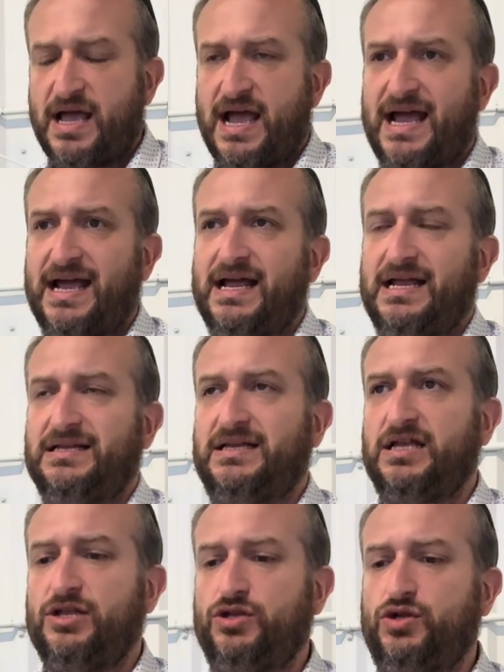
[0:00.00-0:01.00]
and
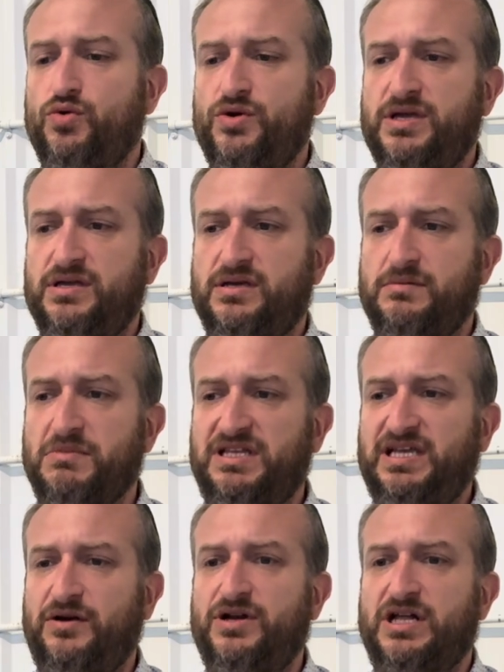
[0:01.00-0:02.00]
doing
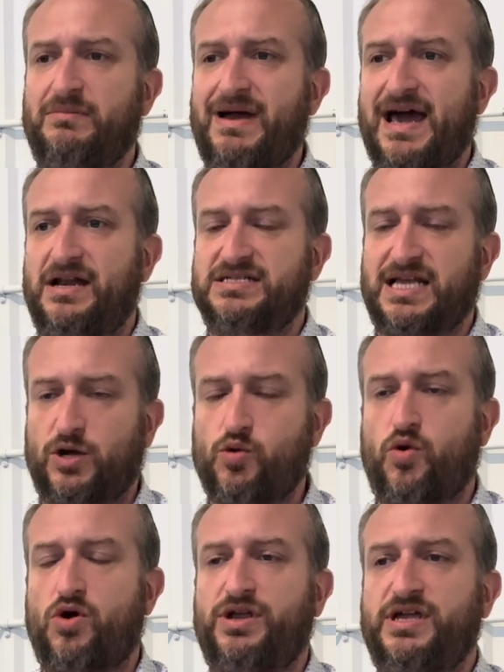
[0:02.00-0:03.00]
material matters like
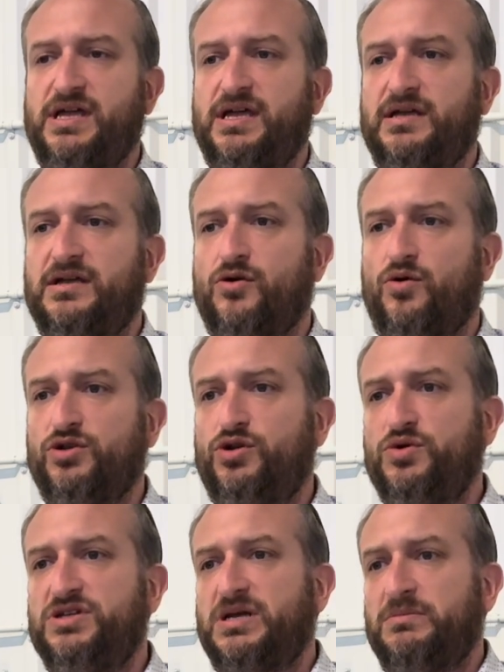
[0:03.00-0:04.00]
working or
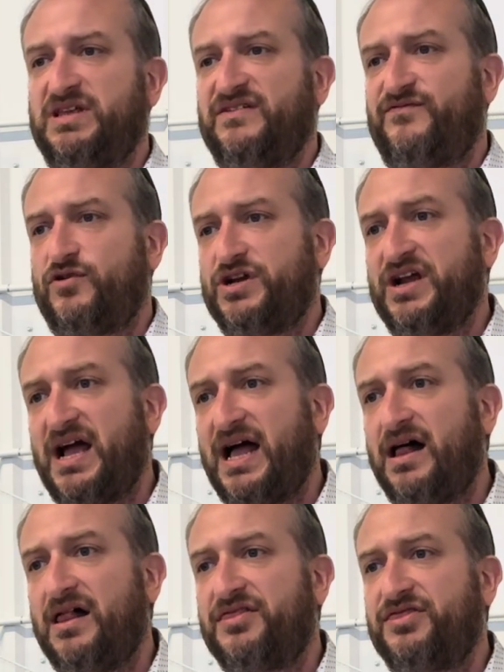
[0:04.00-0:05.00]
doing something for your
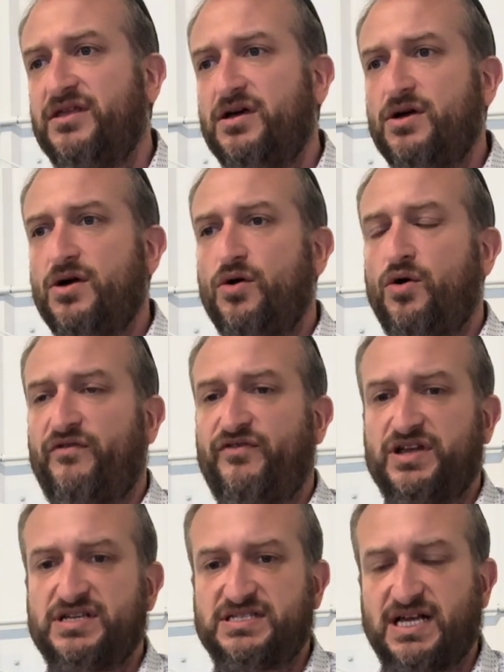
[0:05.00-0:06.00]
health or for
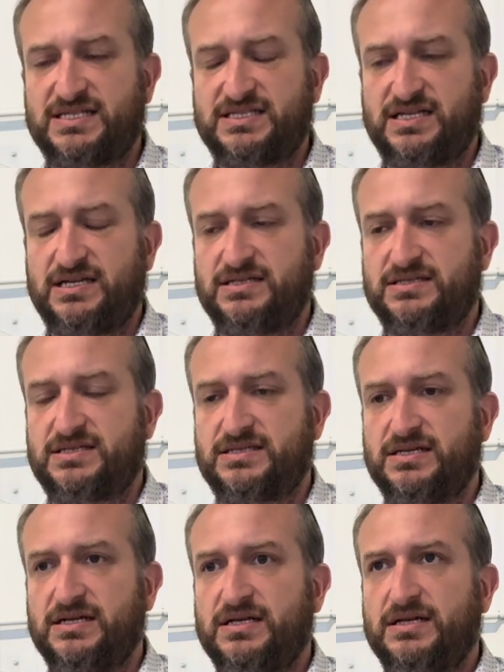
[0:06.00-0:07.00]
your sustenance.
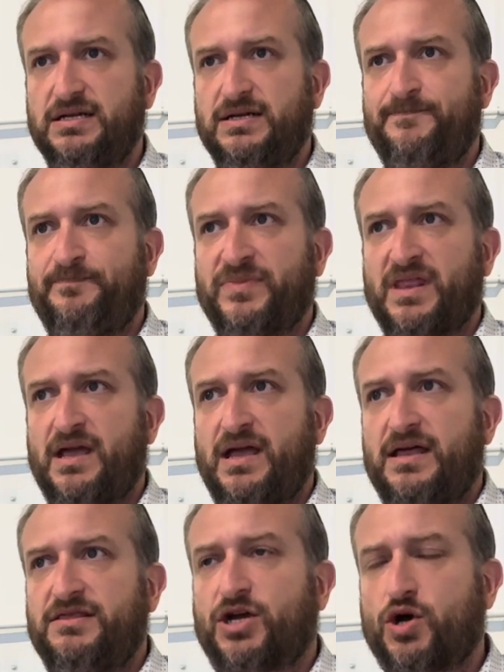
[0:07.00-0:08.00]

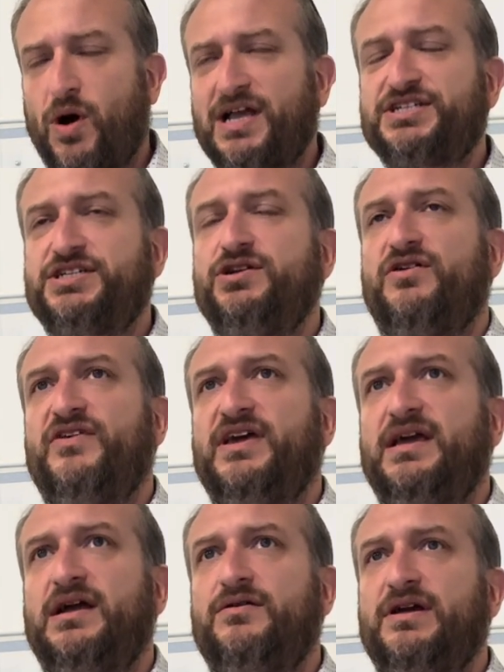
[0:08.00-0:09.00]
The question over
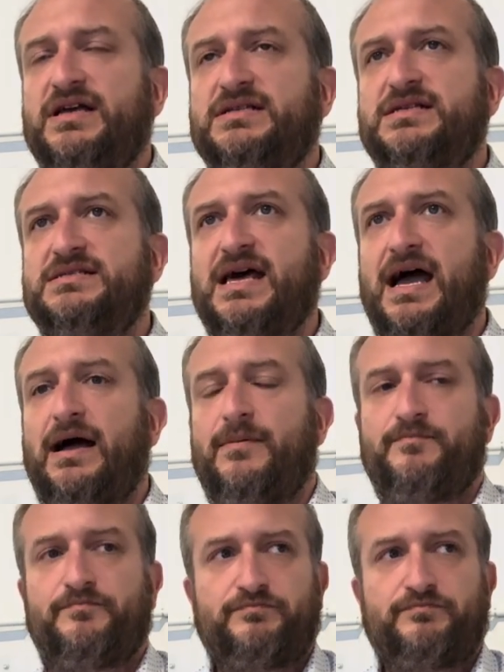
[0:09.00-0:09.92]
here is that